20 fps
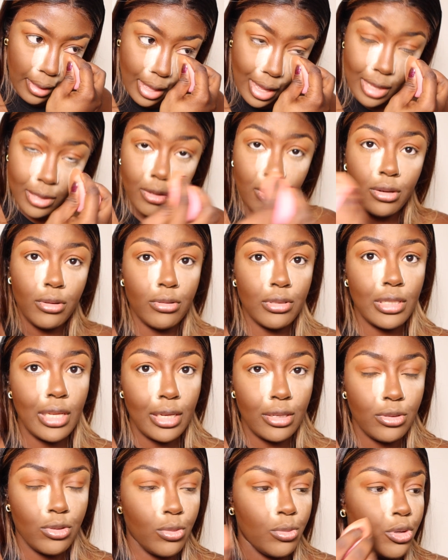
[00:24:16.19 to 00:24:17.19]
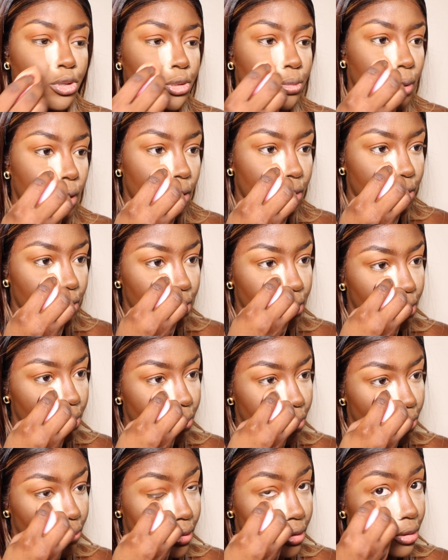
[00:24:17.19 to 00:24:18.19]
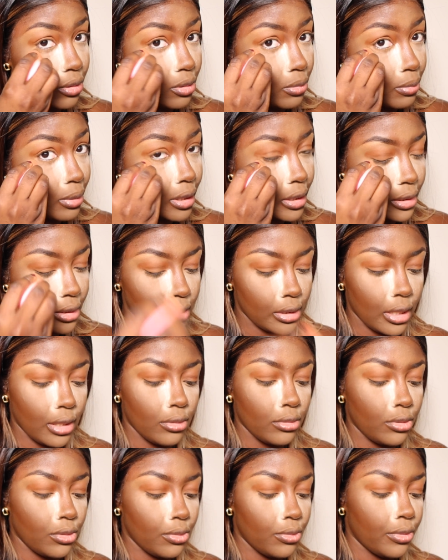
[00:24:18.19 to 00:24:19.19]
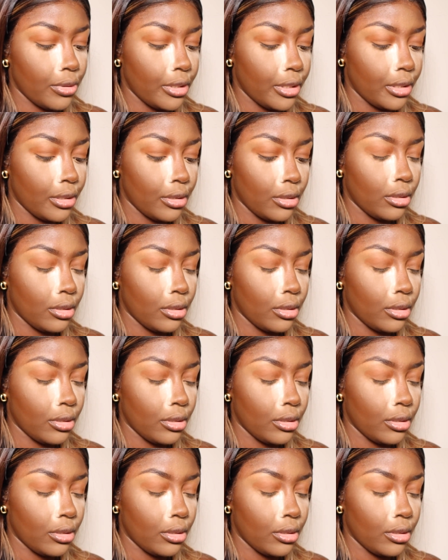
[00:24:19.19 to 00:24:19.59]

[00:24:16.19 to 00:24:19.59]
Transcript: I know it looks like so much powder, but we're going to blend it out, don't worry.